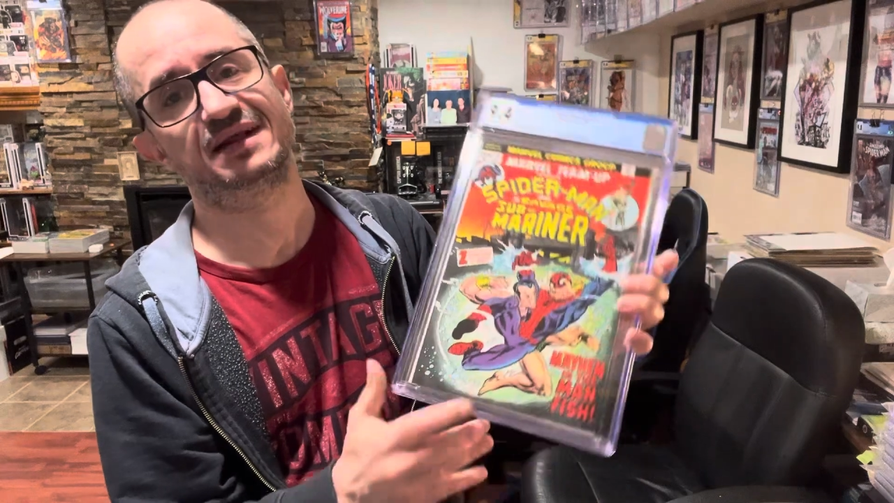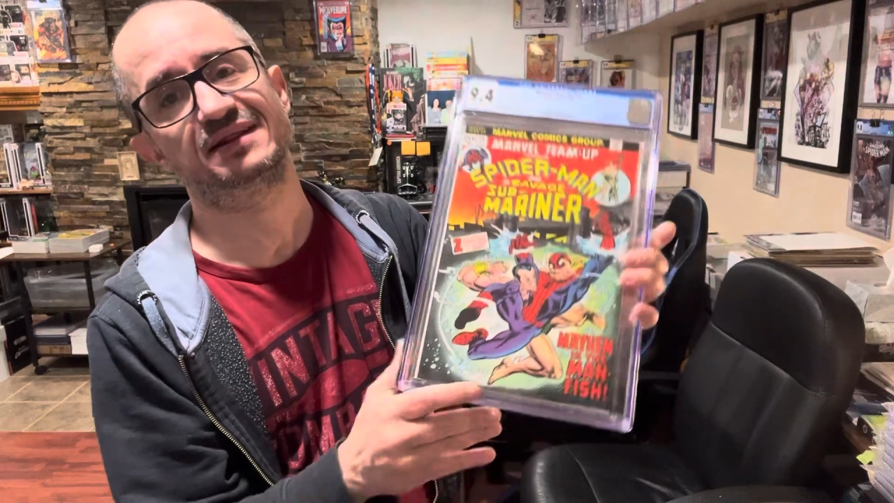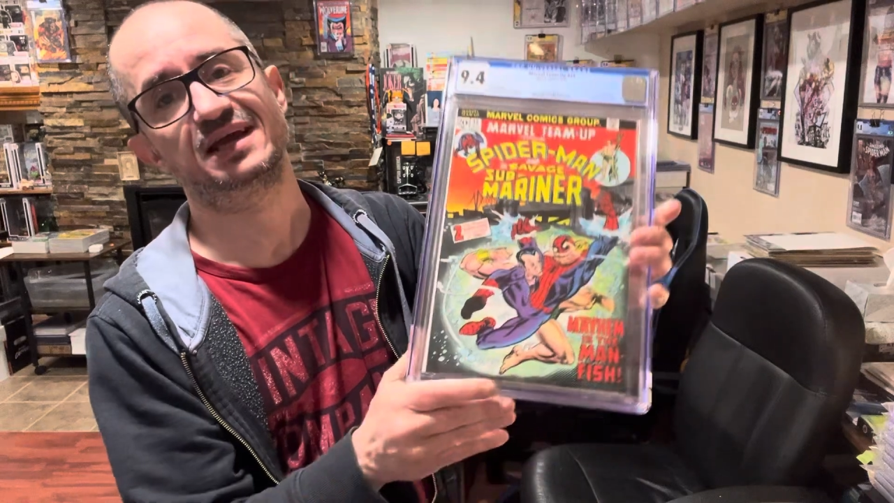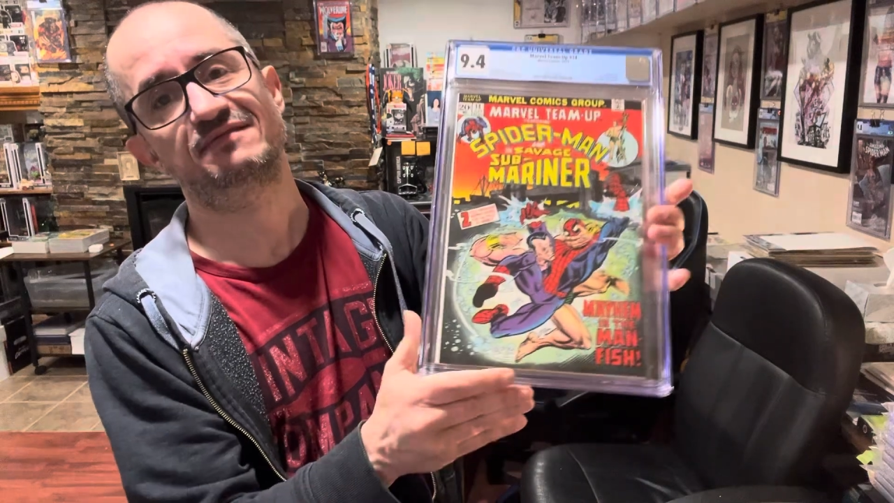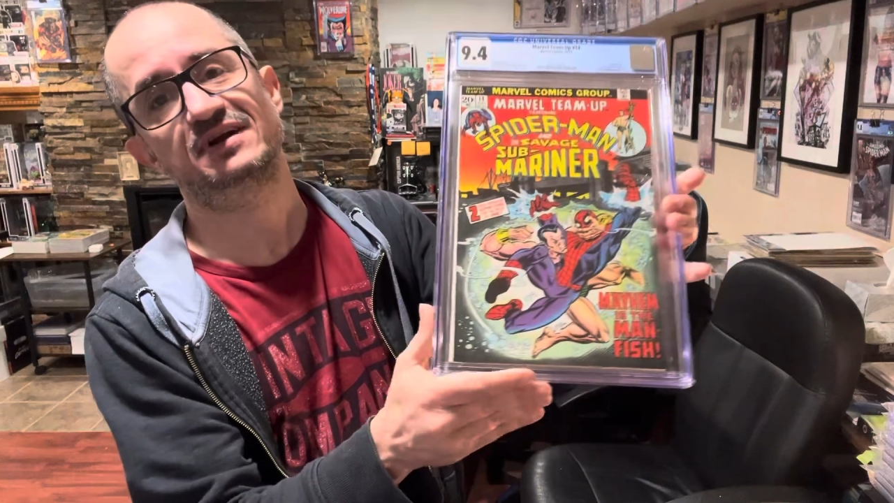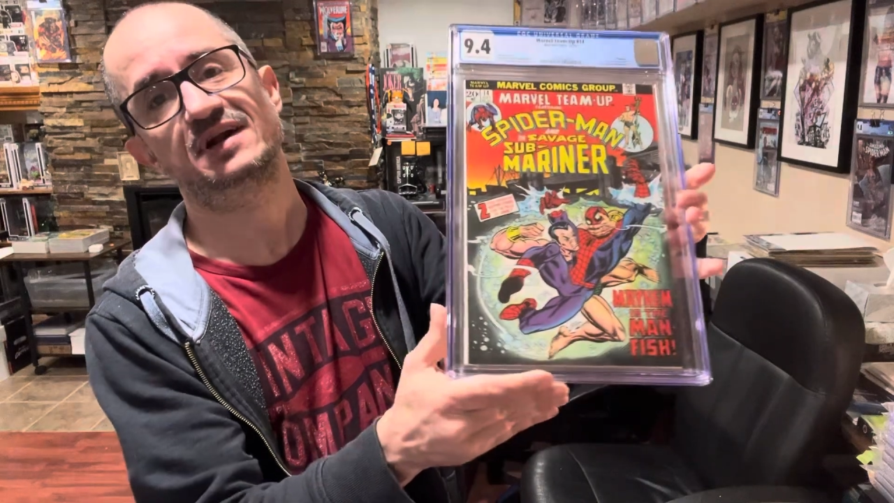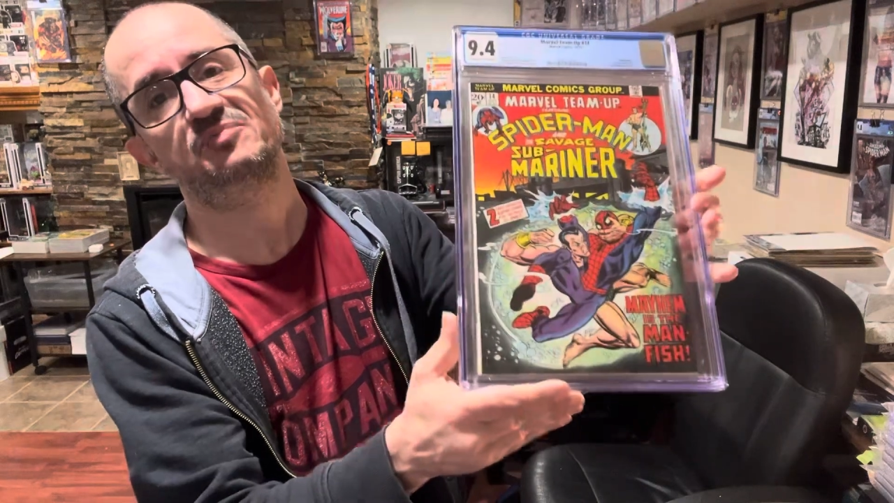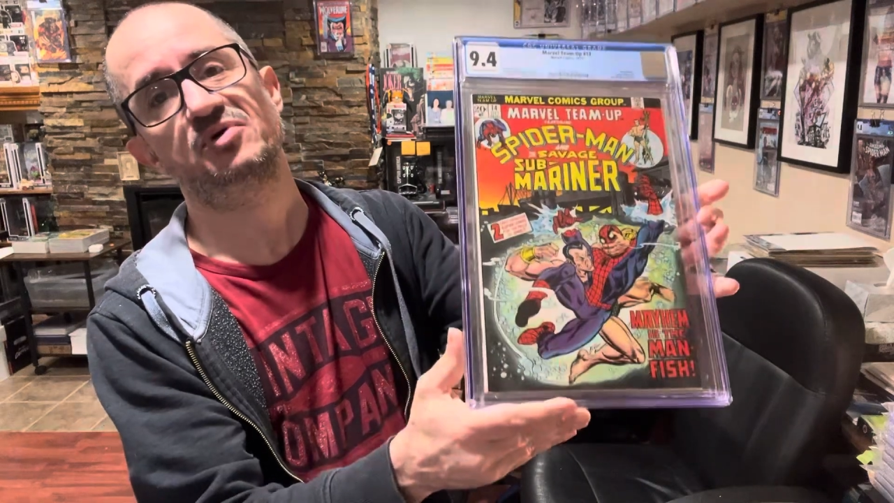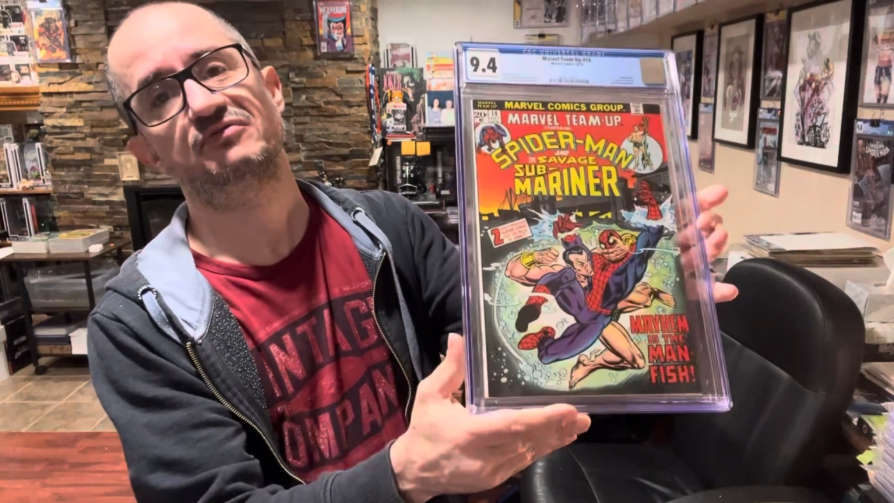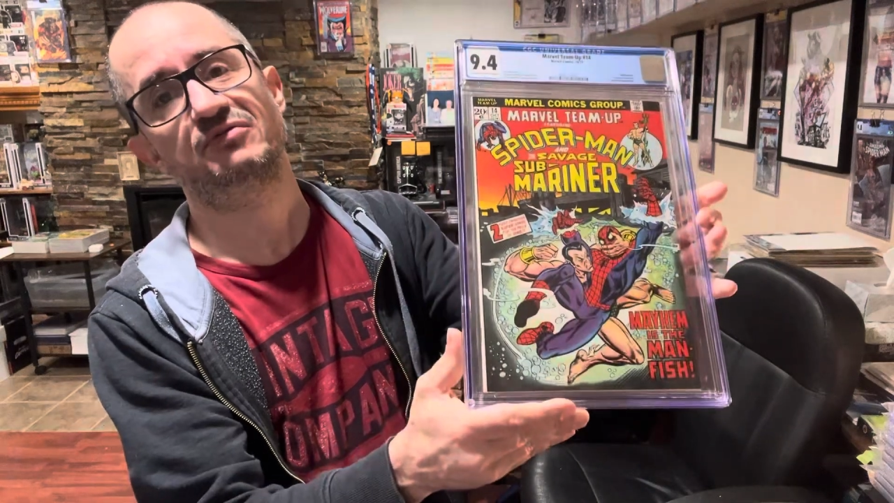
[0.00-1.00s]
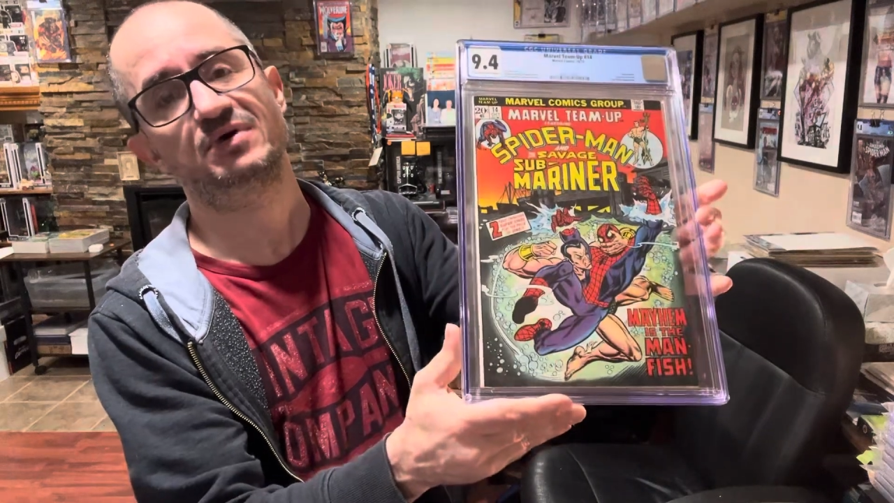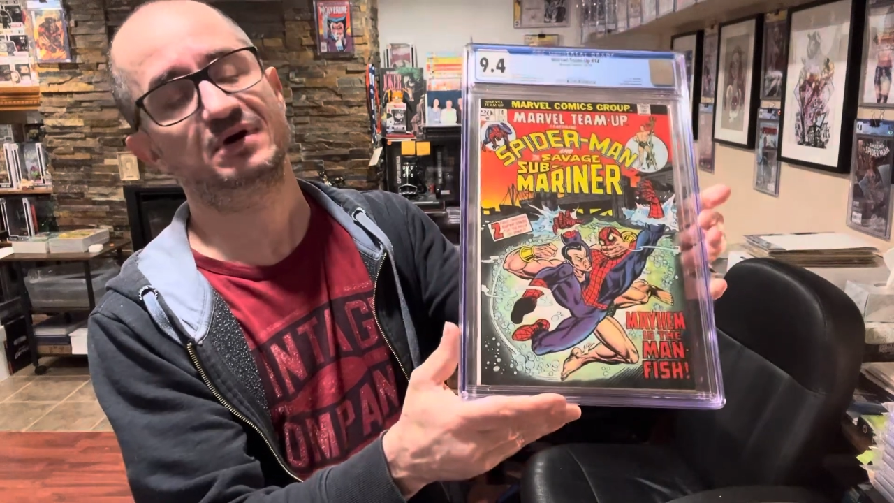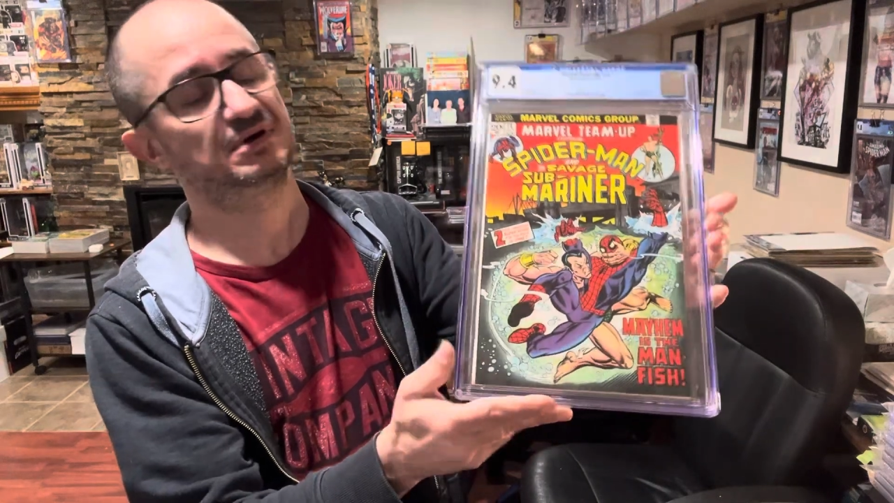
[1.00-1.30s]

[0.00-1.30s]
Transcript: and they gave it a 9.4.